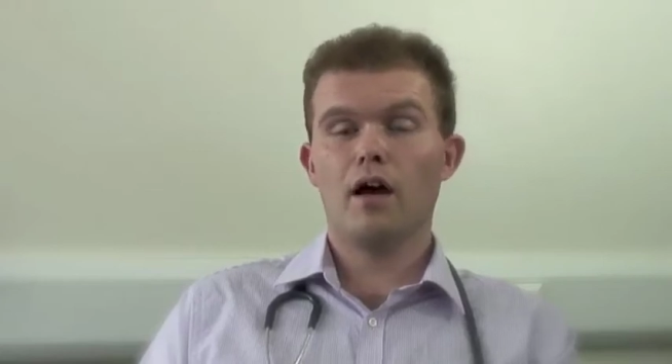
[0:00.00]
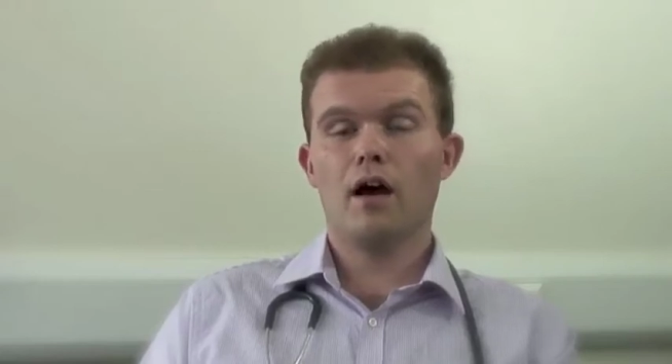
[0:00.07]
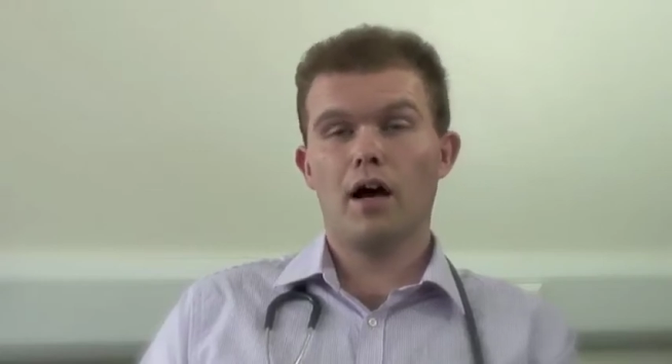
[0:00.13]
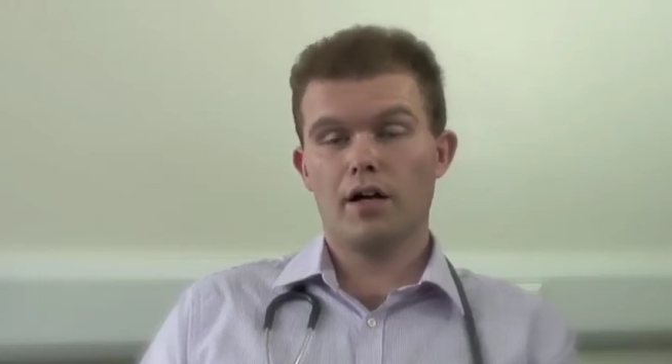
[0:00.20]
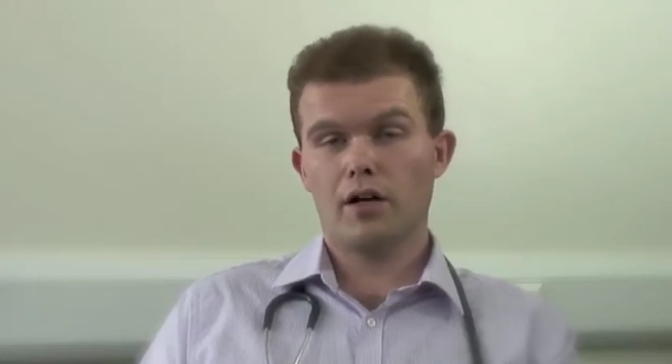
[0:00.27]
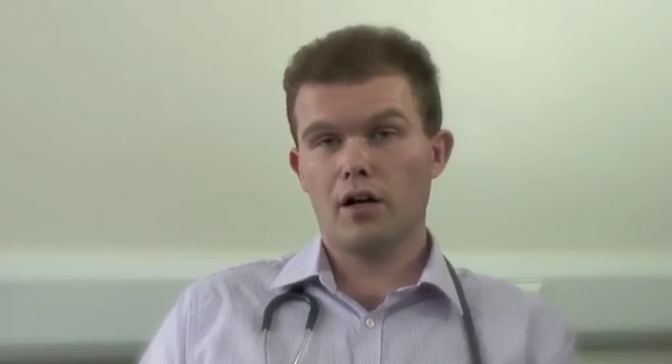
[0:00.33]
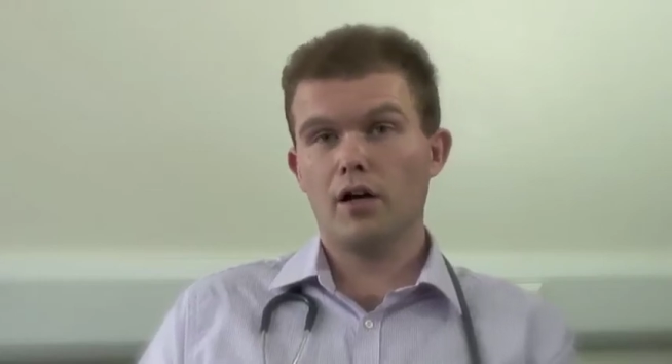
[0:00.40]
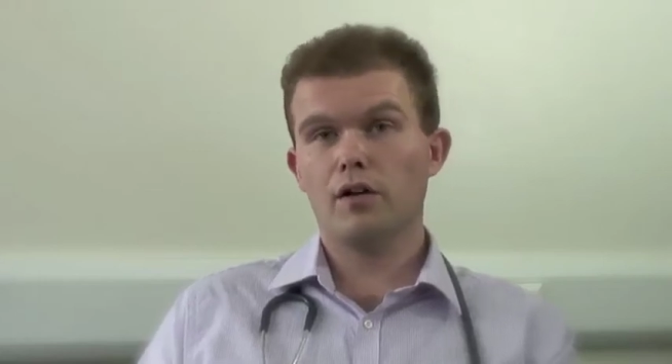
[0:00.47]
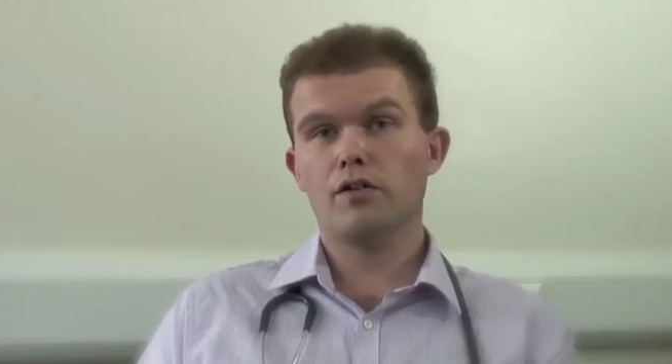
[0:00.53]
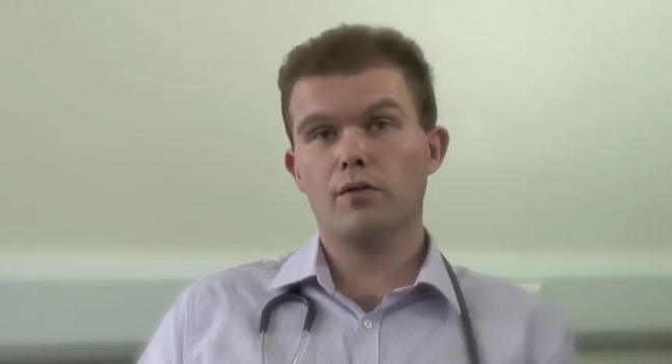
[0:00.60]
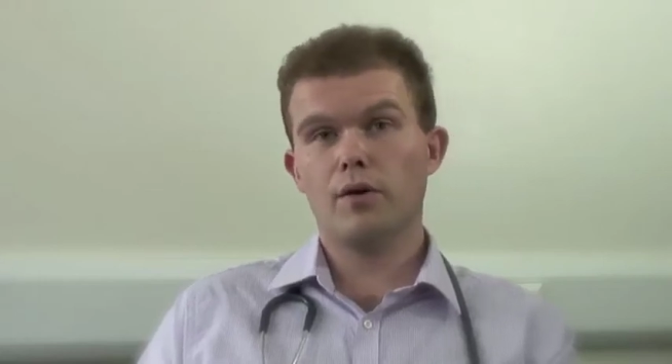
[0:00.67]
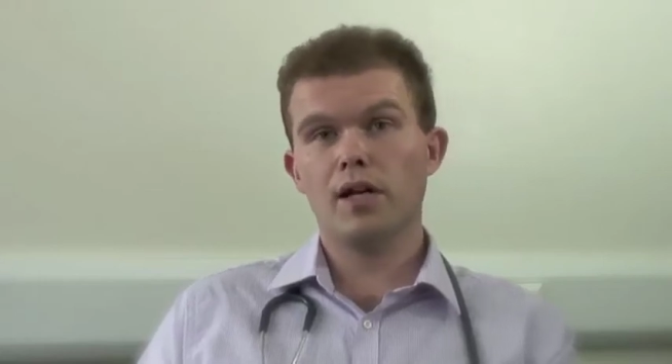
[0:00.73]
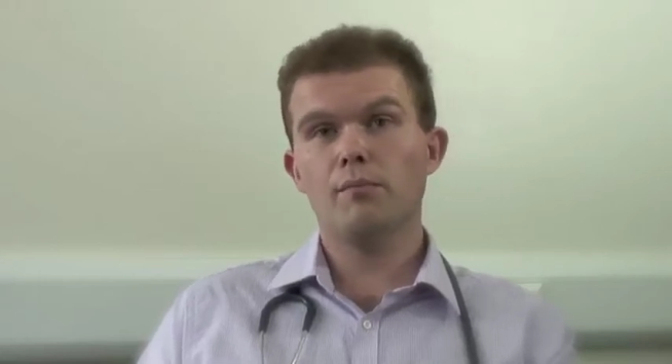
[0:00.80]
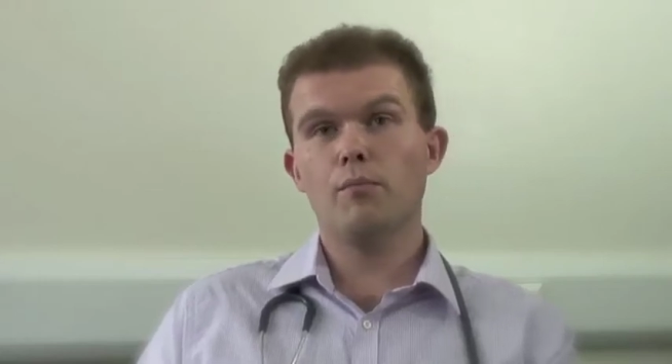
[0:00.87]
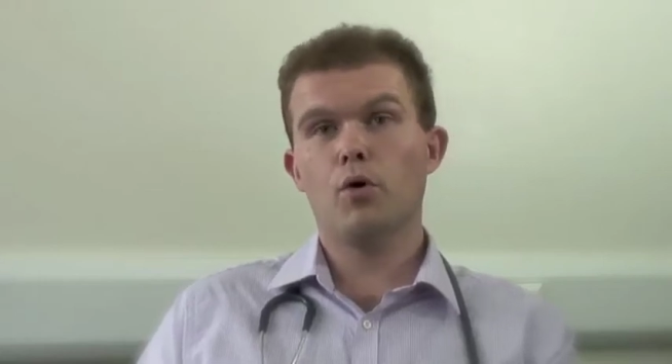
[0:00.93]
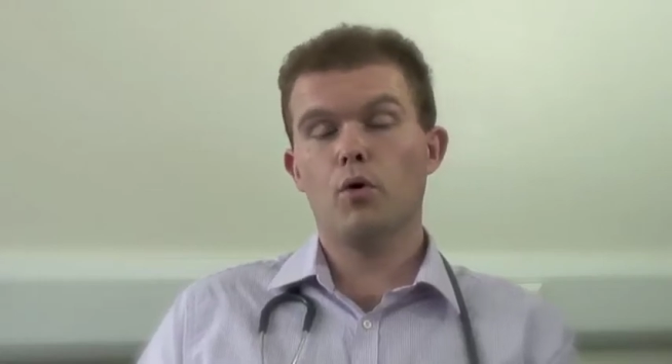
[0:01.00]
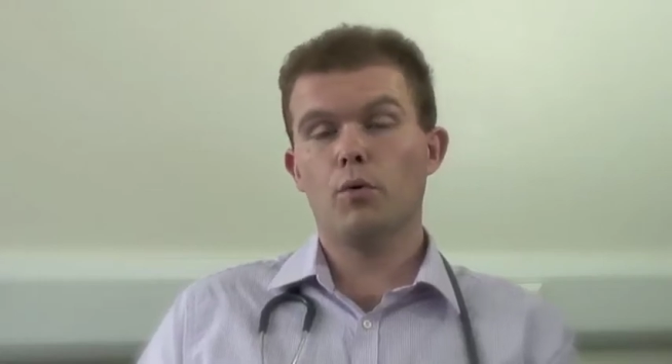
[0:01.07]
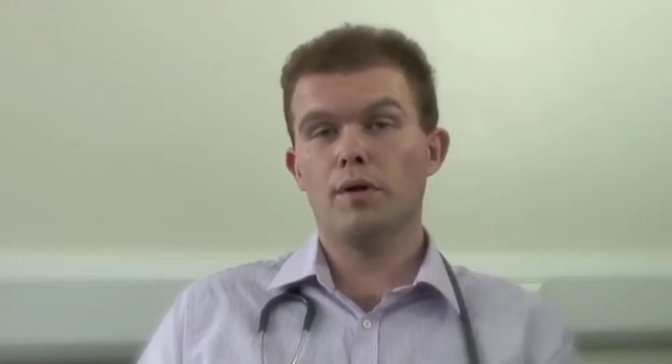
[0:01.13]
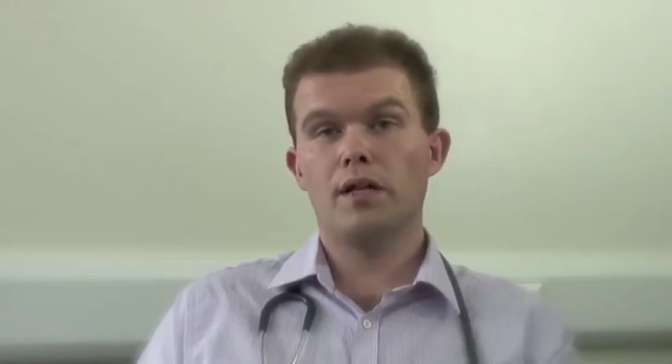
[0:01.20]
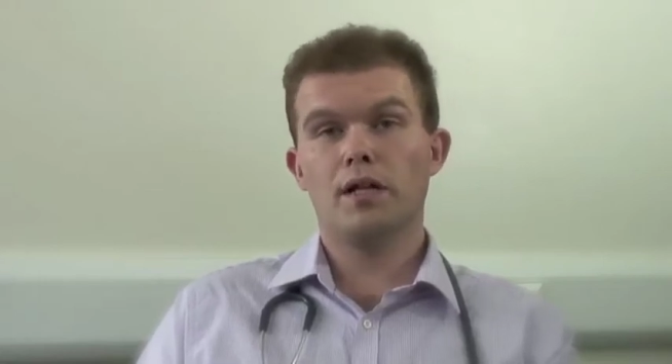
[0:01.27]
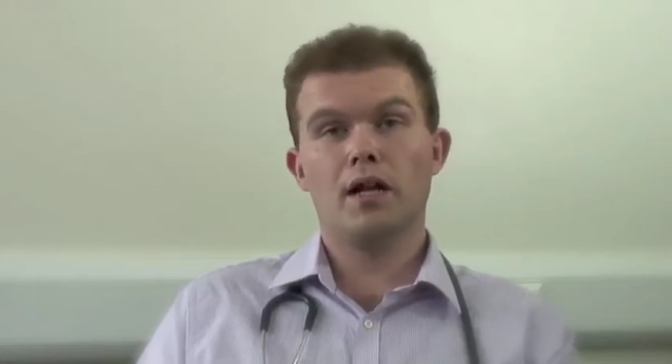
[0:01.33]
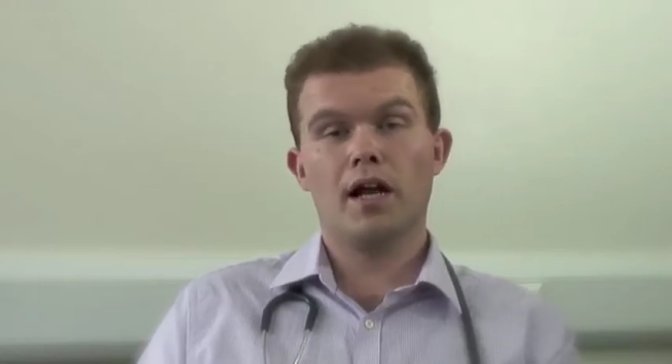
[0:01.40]
I could answer any more
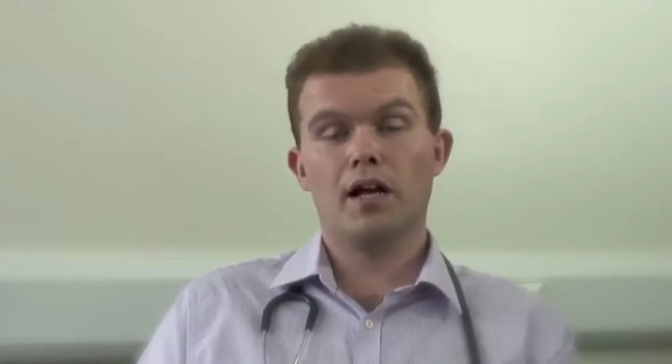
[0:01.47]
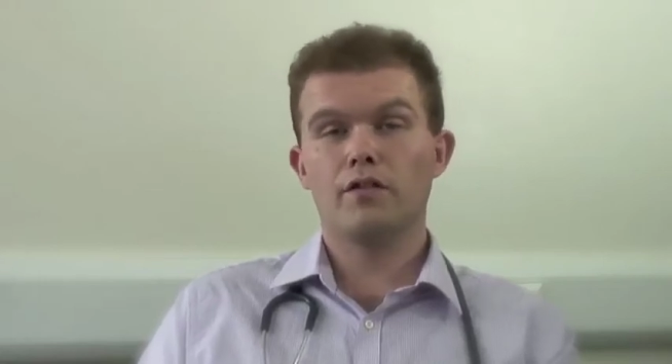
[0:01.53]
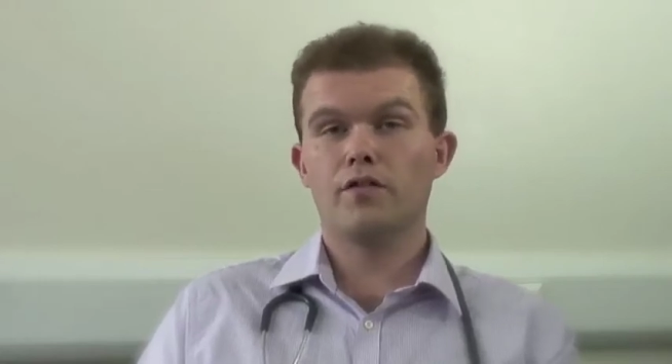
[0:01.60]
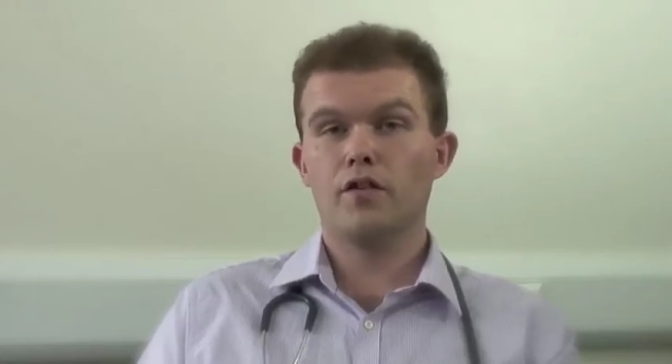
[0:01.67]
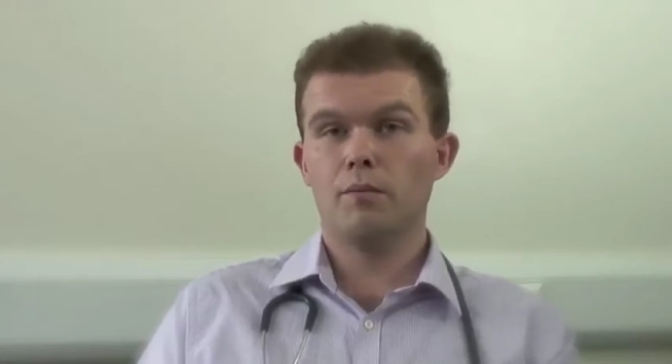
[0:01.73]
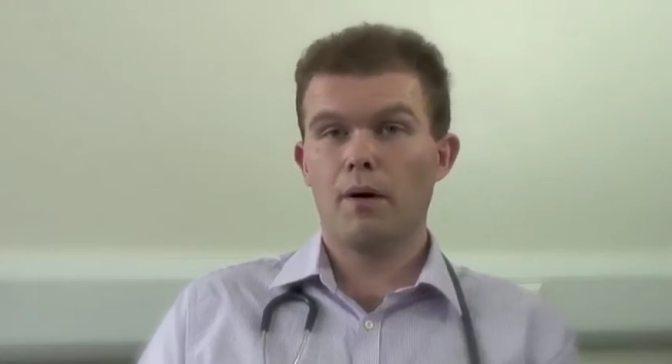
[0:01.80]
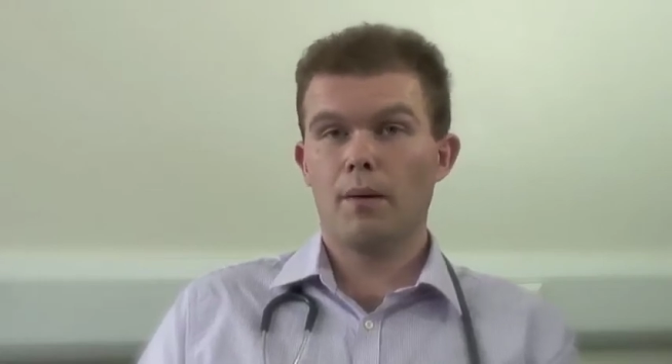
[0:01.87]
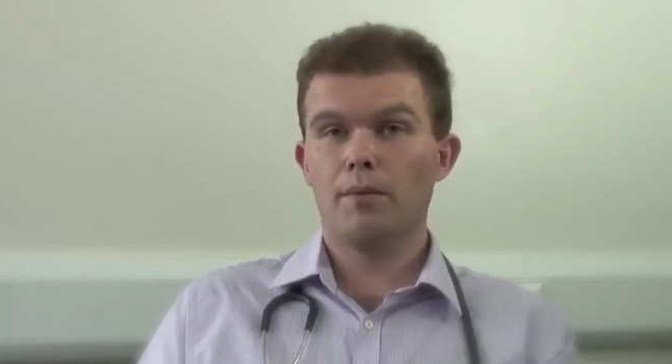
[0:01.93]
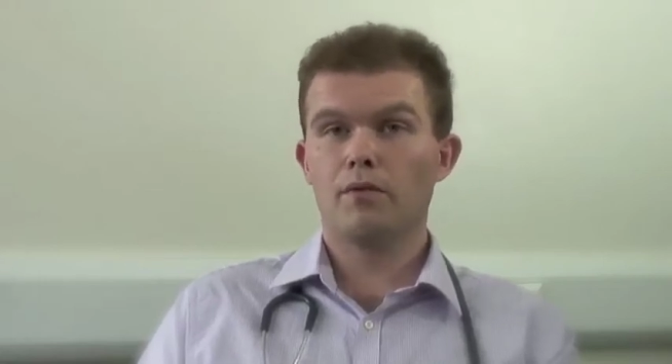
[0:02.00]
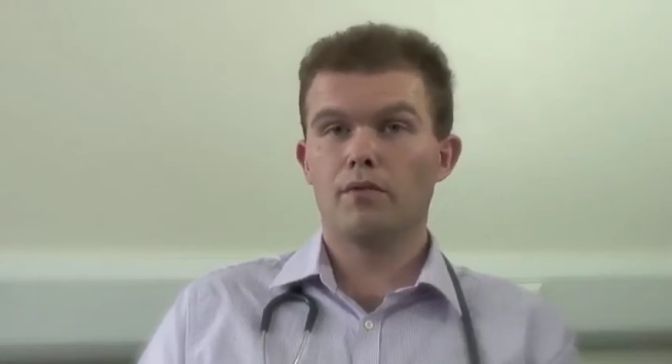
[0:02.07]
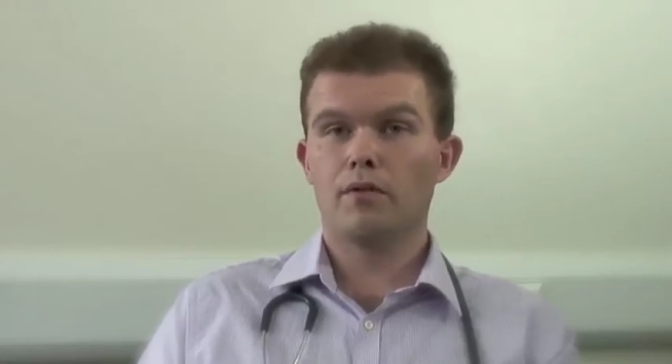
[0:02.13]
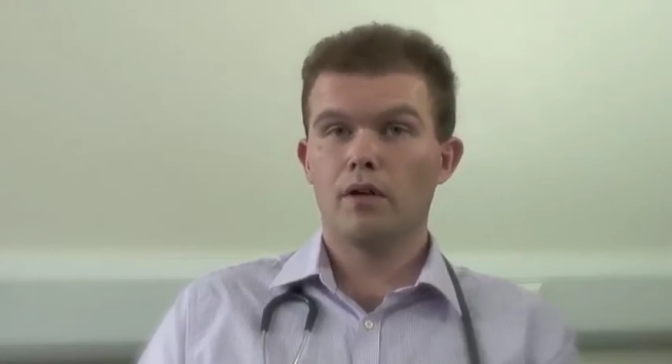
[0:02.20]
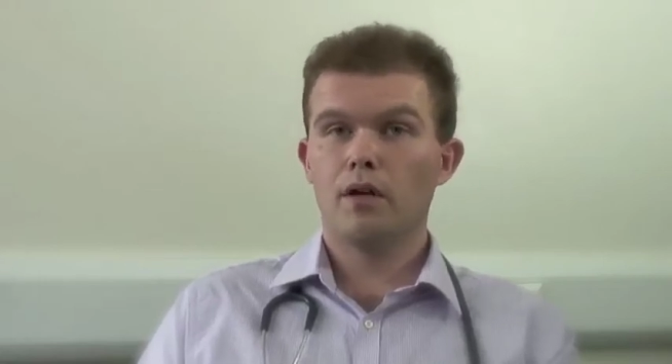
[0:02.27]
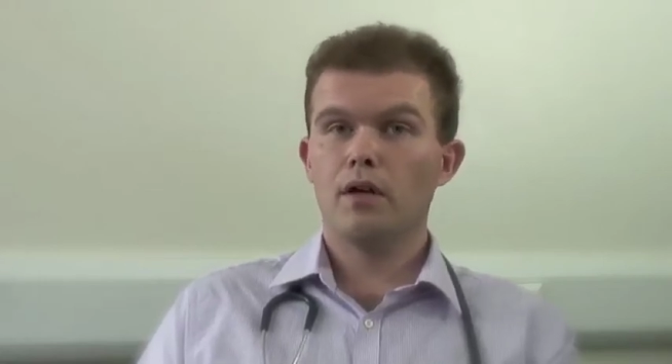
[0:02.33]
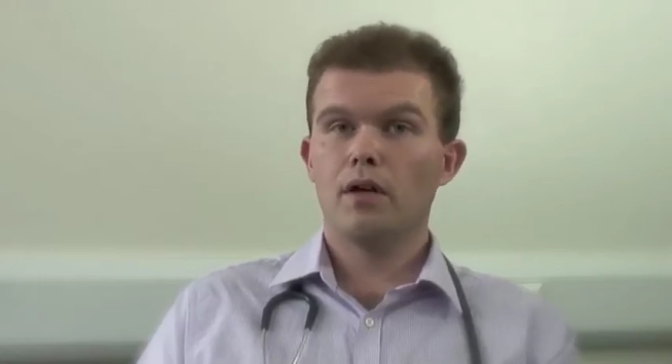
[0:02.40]
within the next few months